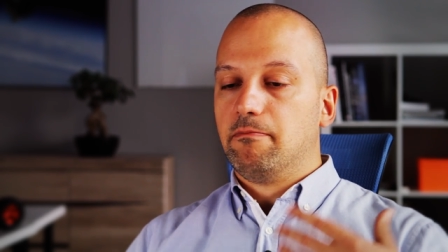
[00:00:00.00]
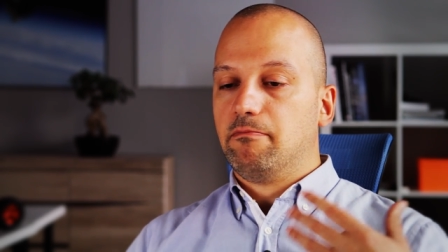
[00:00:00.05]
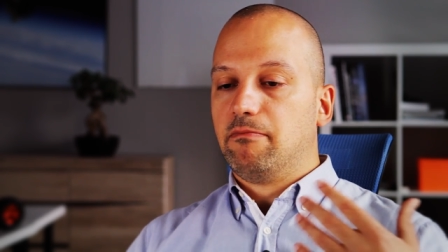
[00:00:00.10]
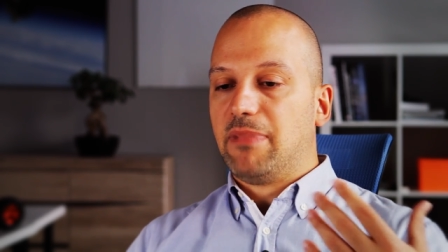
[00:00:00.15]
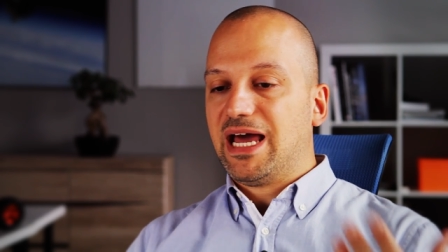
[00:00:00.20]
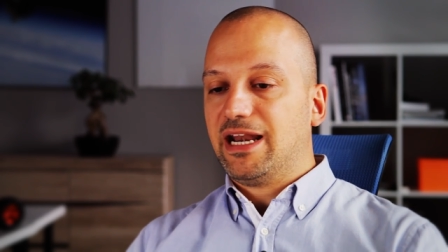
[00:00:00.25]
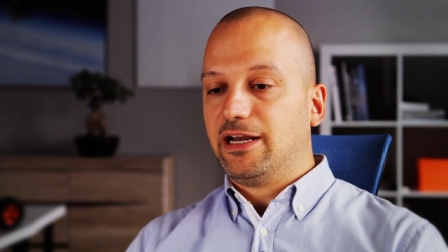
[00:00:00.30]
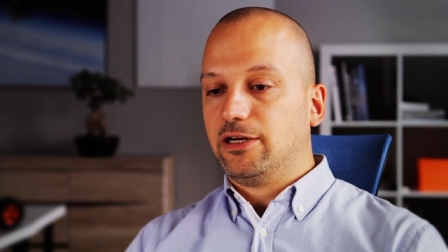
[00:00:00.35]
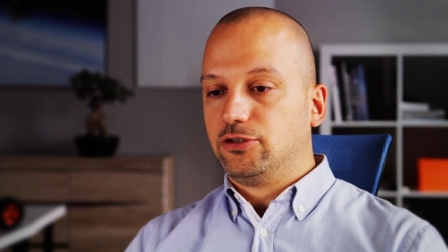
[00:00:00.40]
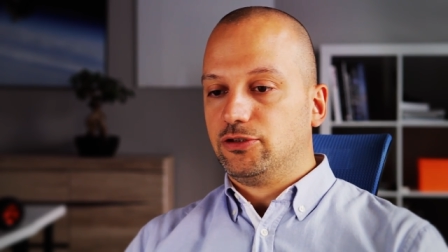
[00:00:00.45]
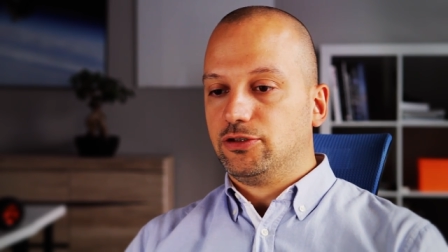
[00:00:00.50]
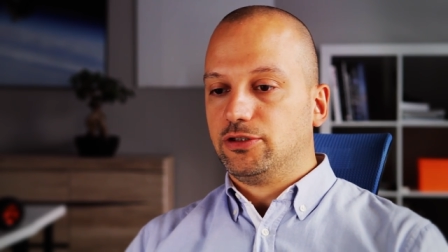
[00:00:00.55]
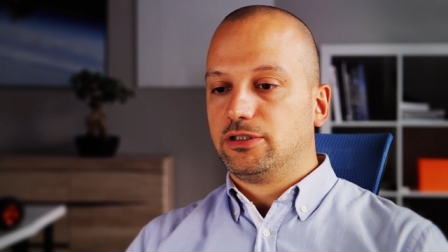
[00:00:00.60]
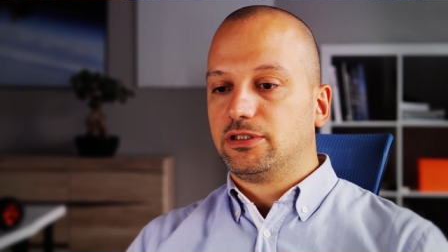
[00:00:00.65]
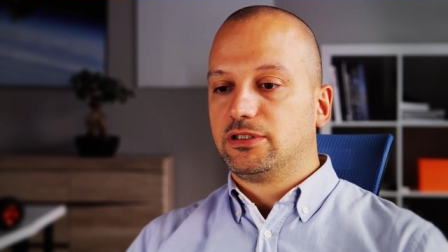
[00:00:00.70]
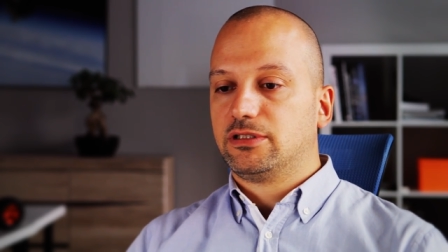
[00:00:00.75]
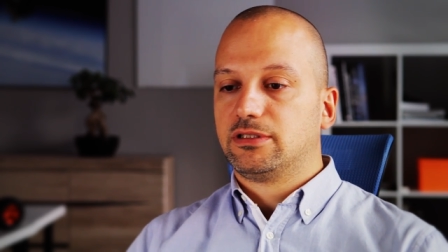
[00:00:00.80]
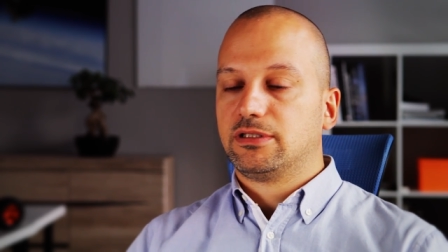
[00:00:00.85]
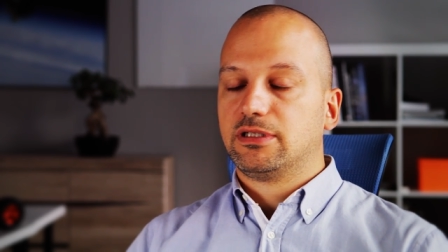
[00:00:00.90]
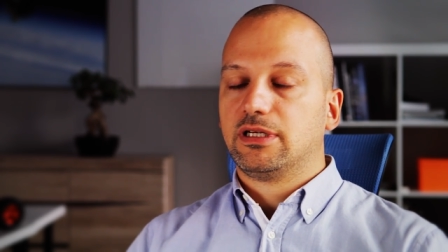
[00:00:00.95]

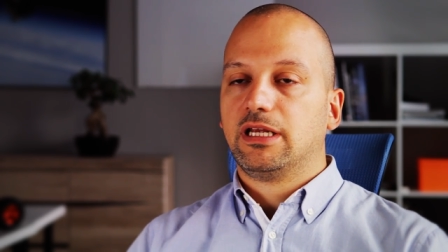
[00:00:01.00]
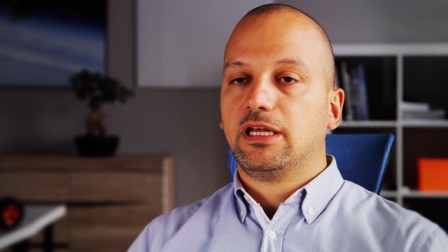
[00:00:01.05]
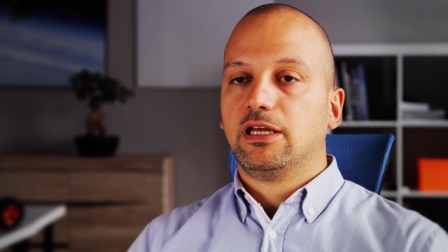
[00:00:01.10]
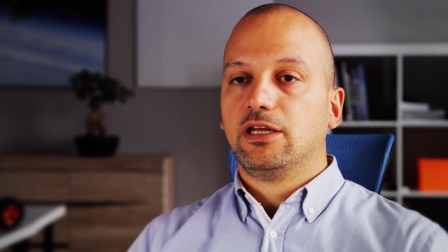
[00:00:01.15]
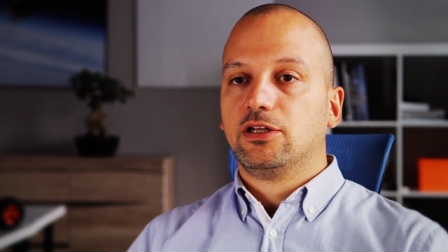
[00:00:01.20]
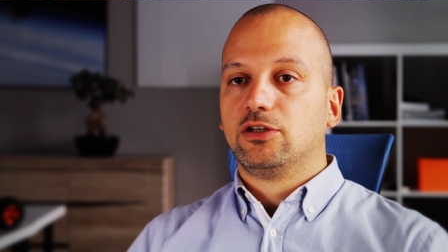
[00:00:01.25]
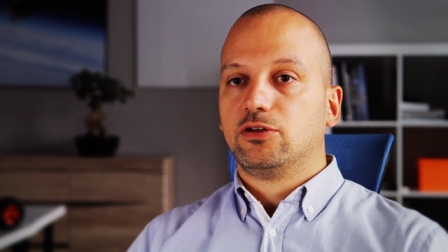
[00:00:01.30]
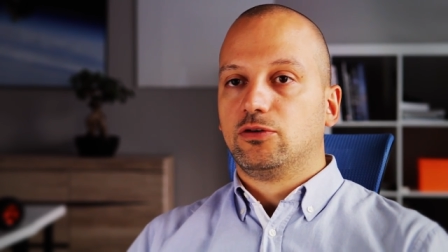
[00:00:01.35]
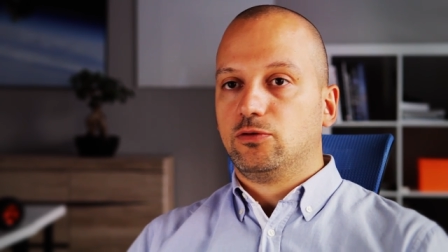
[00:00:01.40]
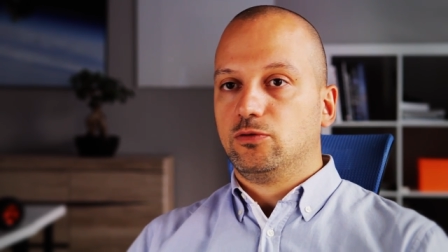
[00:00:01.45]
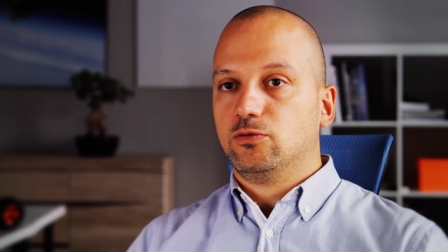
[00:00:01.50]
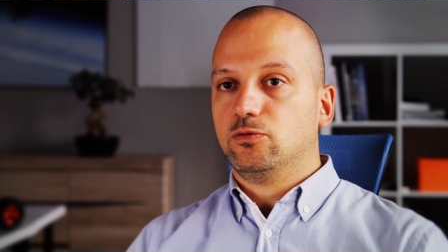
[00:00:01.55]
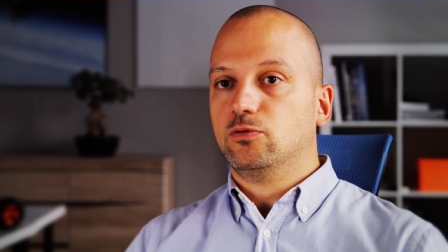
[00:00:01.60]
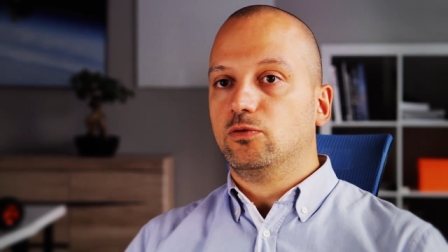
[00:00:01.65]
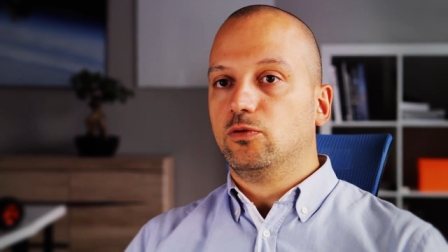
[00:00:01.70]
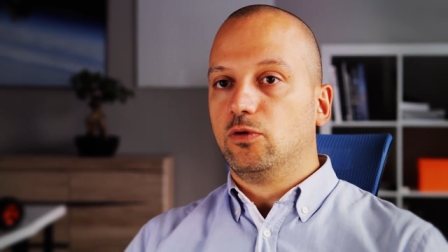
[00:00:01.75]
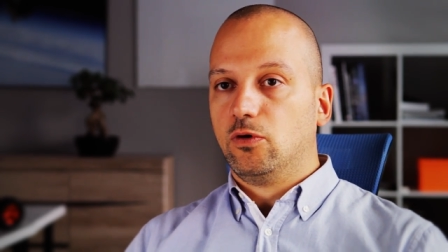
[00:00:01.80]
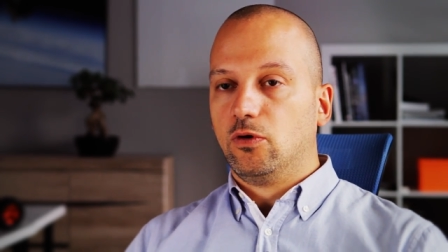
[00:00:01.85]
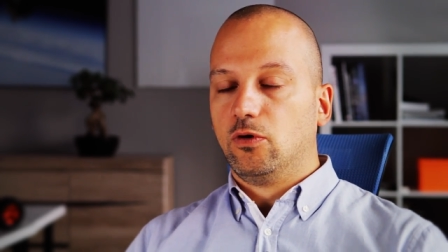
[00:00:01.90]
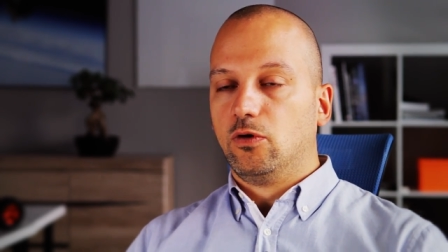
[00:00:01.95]
managers
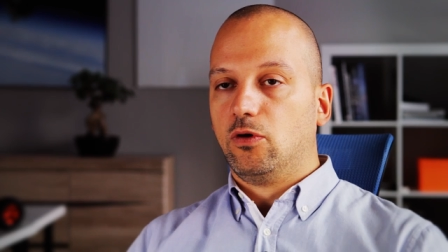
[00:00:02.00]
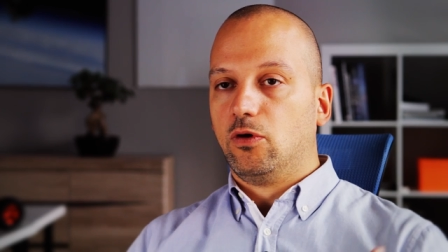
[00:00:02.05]
to